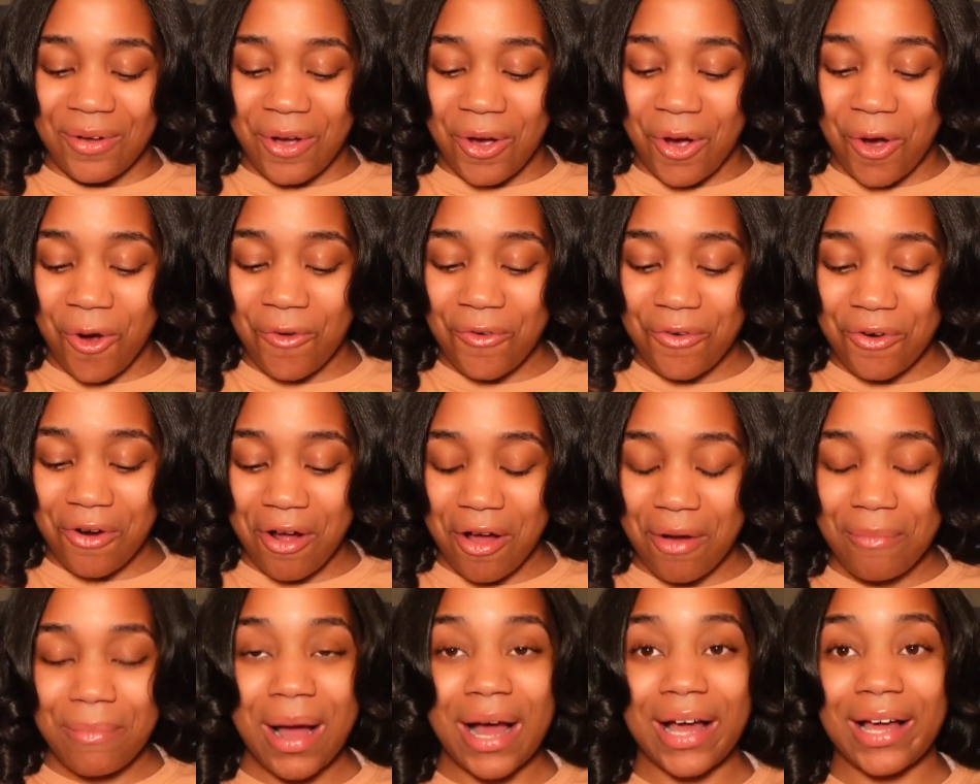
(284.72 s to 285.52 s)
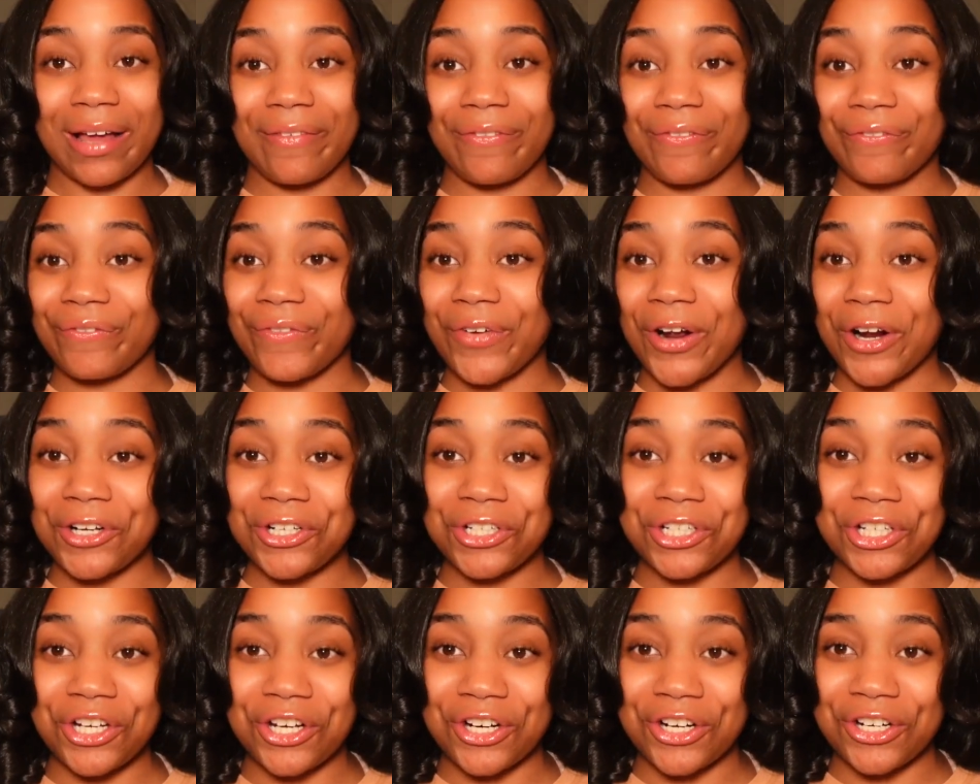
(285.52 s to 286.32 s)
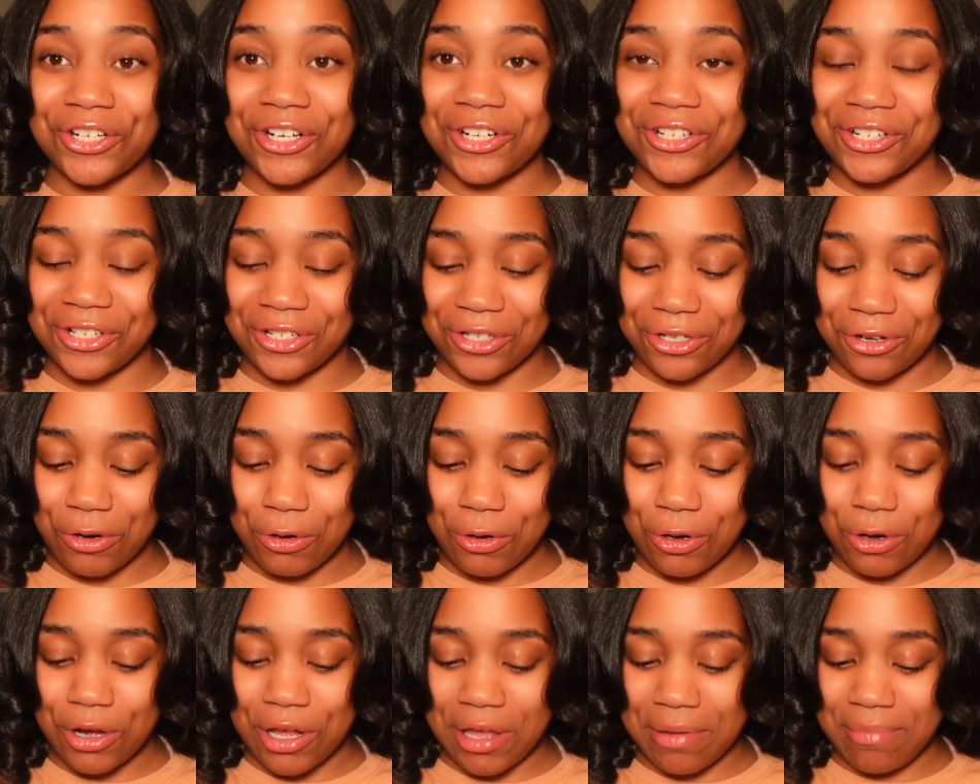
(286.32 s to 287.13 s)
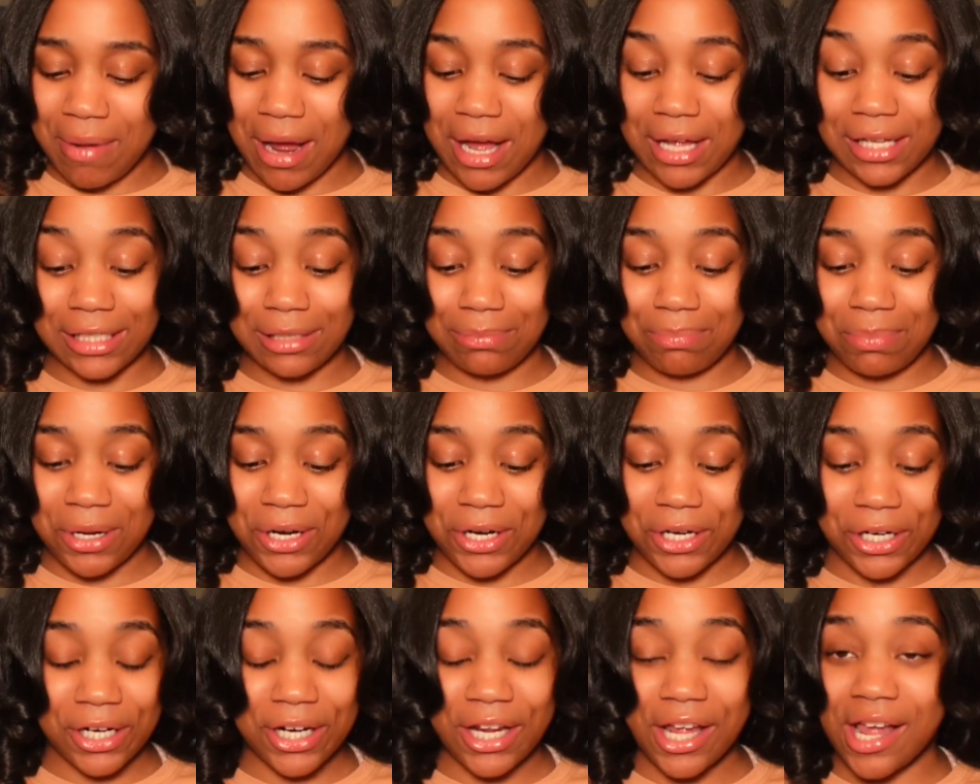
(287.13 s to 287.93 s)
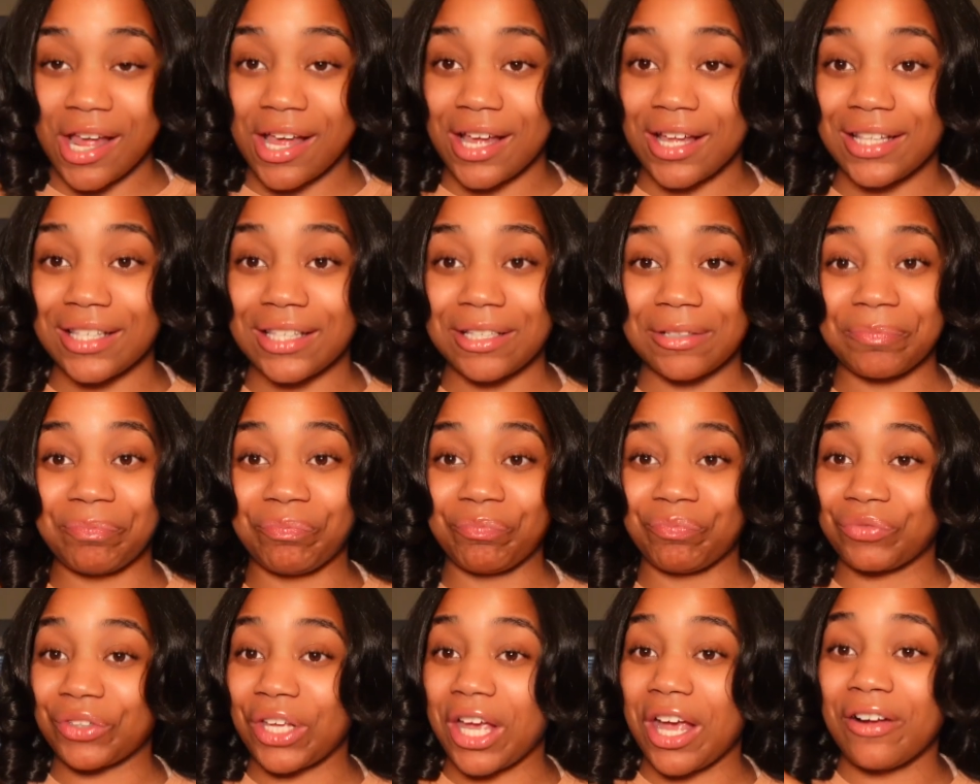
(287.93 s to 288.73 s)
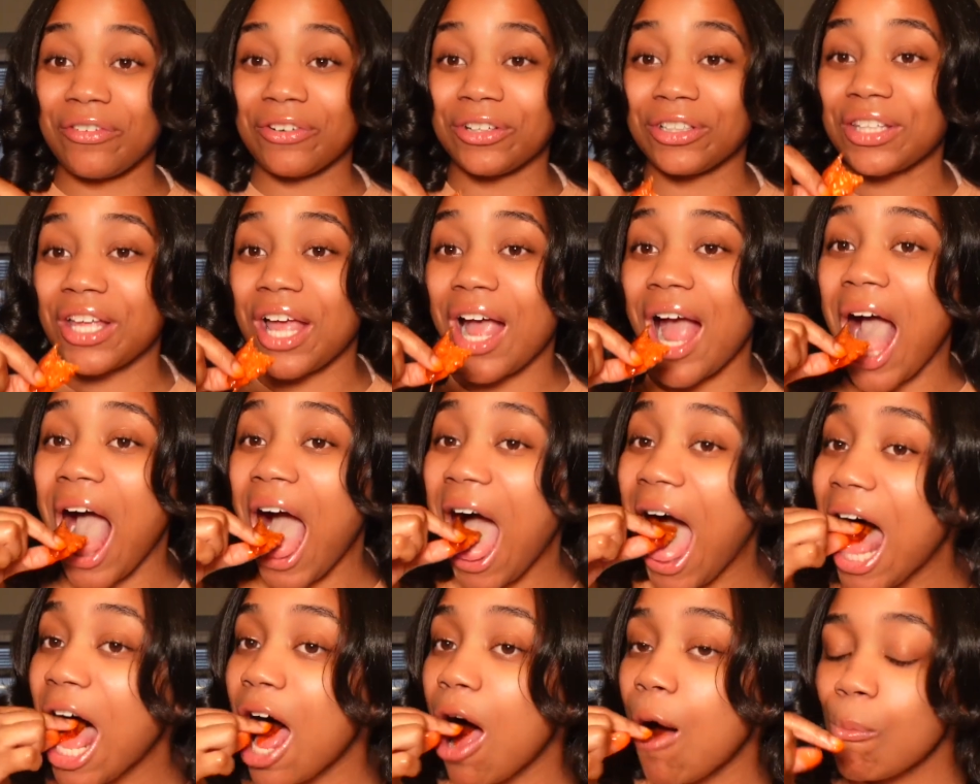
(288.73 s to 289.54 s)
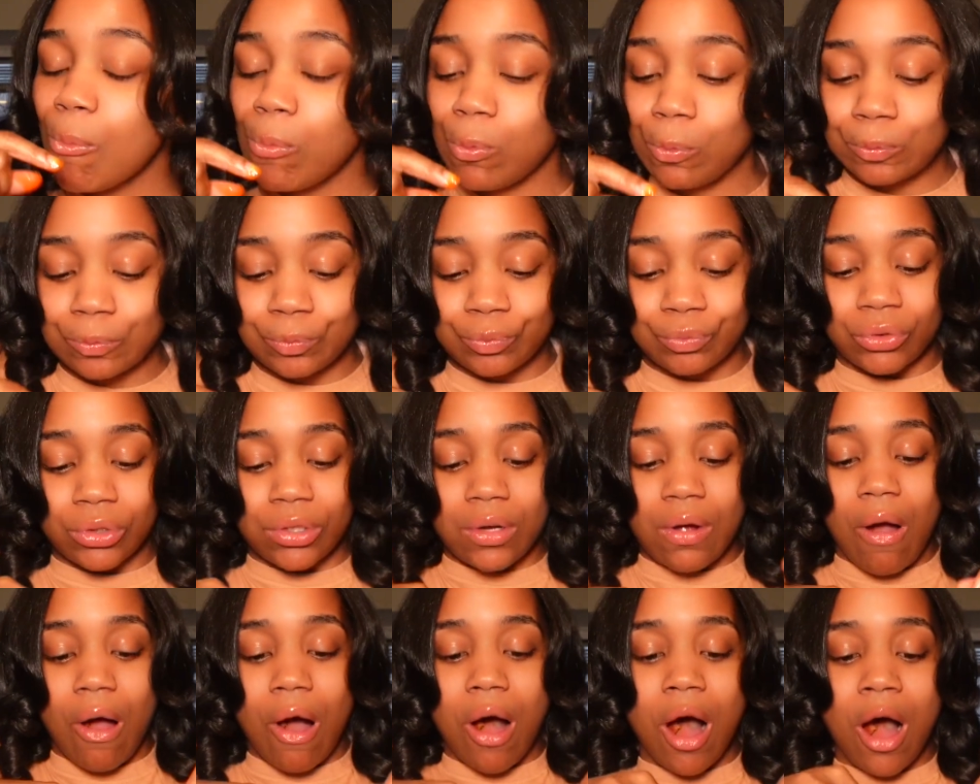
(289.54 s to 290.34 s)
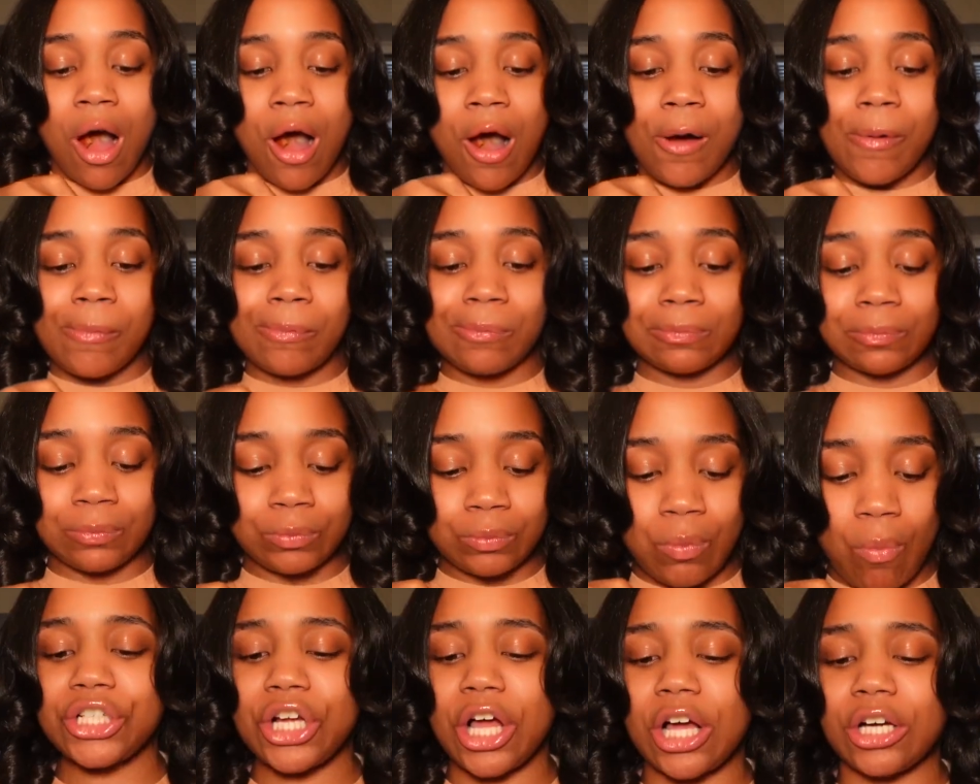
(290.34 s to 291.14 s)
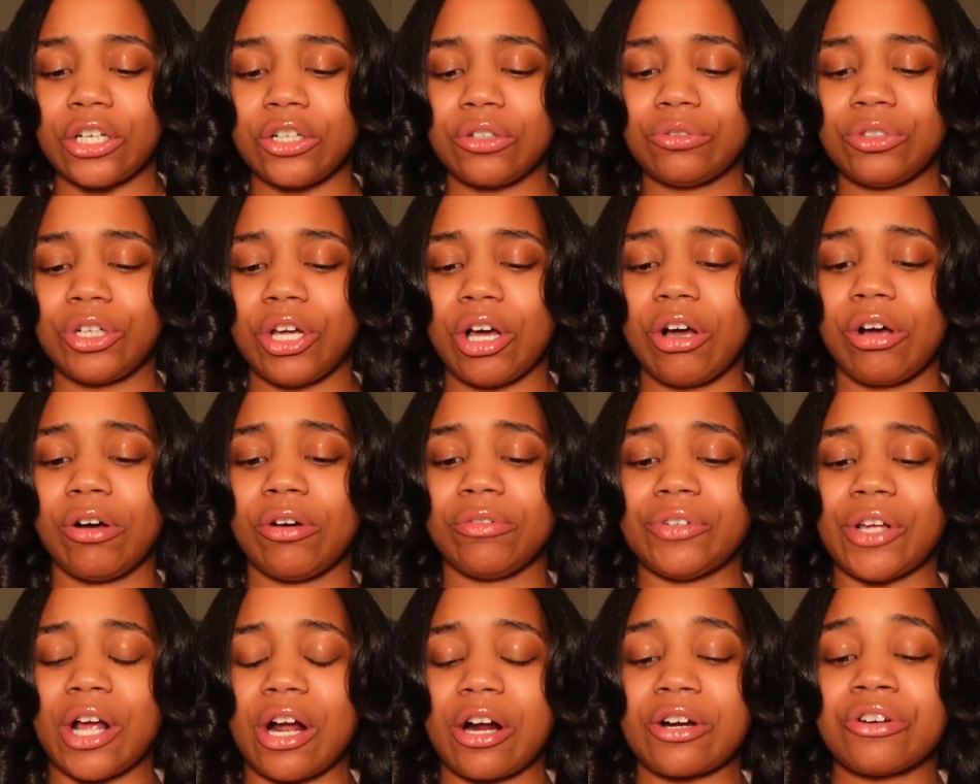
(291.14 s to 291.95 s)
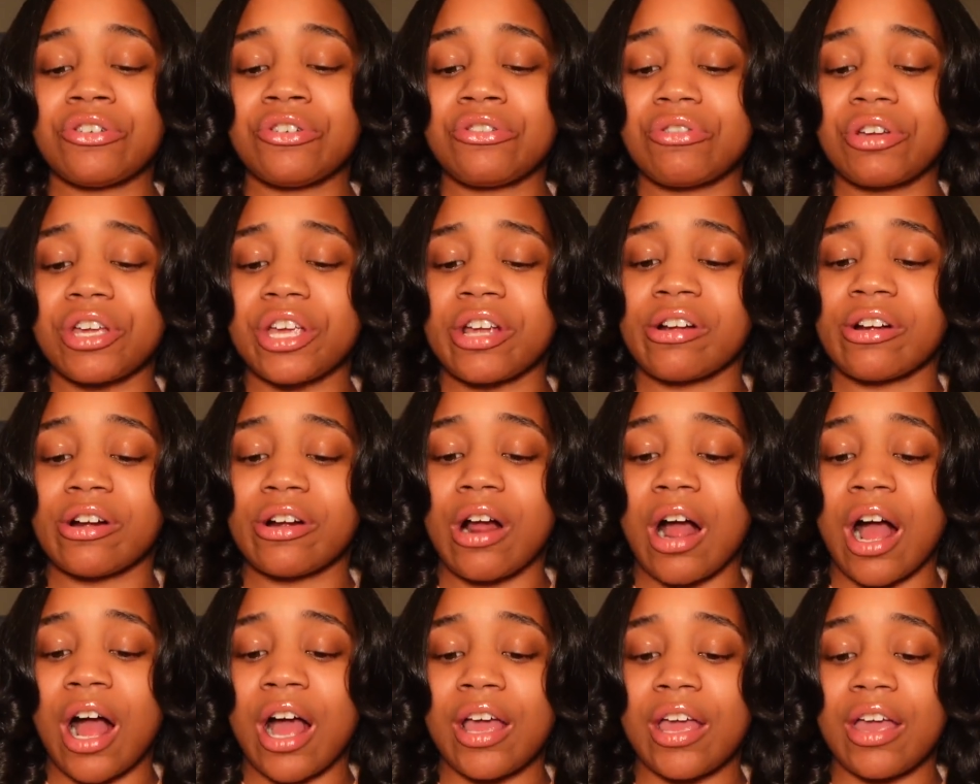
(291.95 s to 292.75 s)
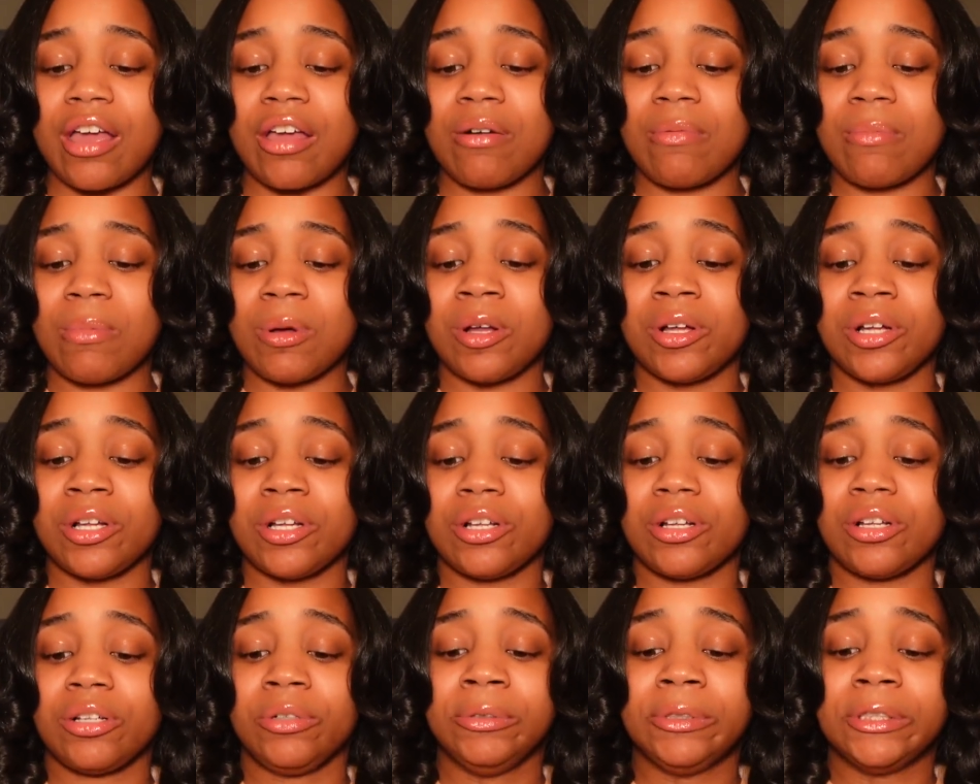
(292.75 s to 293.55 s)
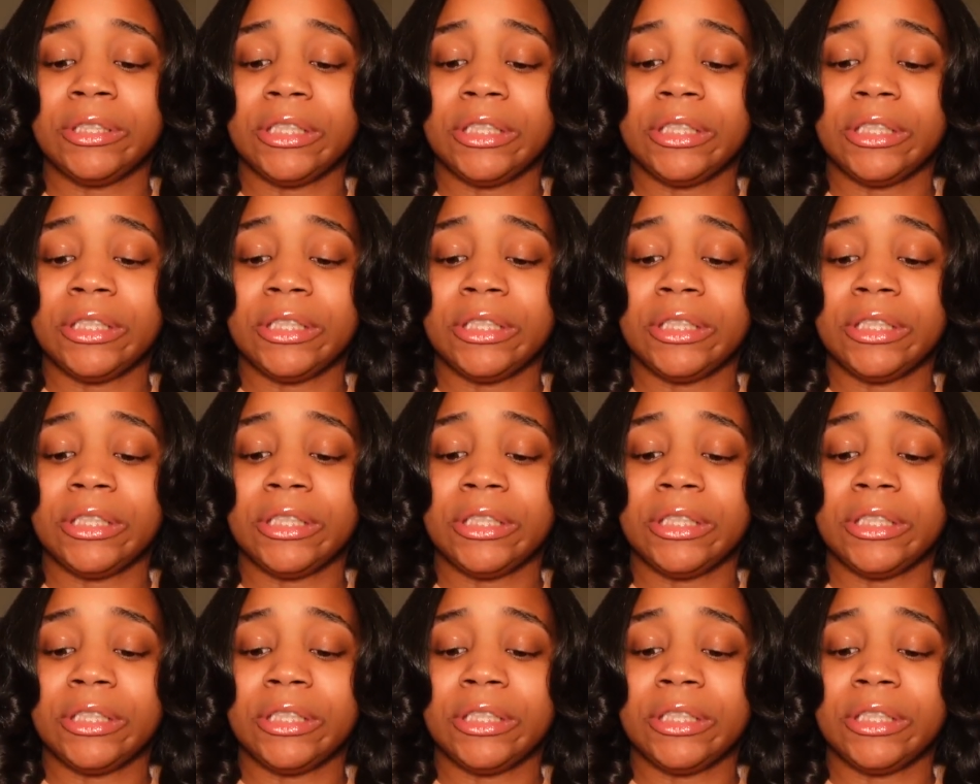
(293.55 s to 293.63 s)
overall my first year of nursing school and my experience and mm, everything. Um, y'all don't know if y'all are new here. I am a